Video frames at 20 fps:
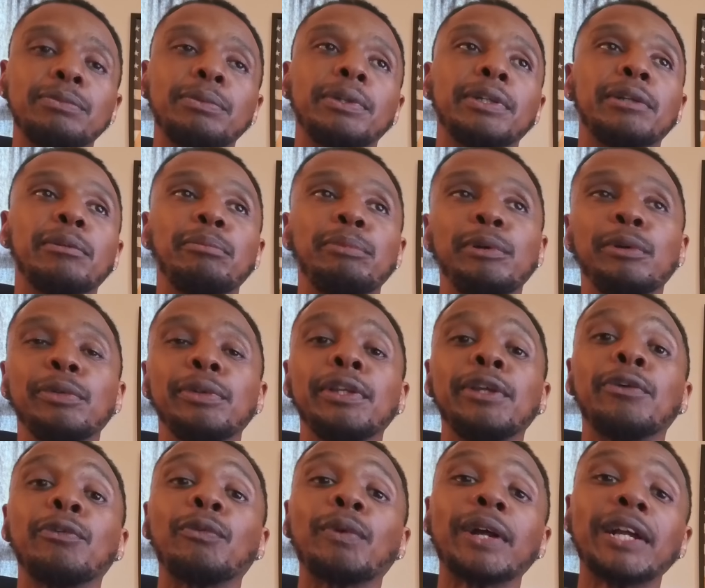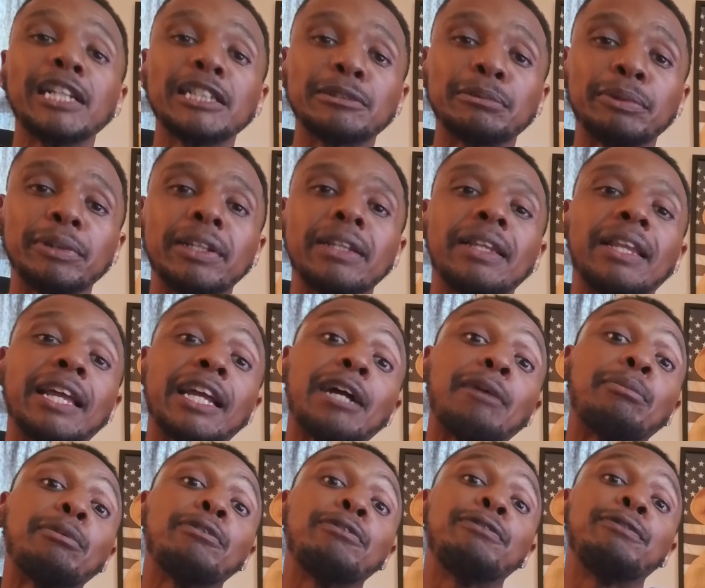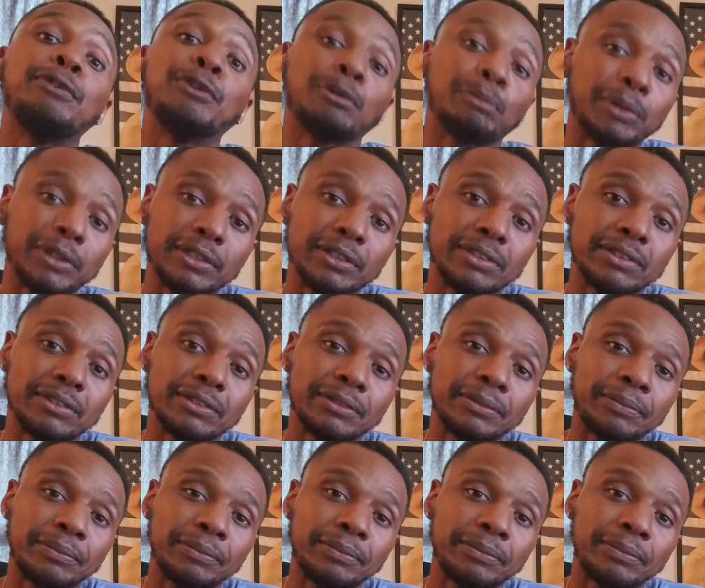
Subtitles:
we're gonna build the arrangement like a performance.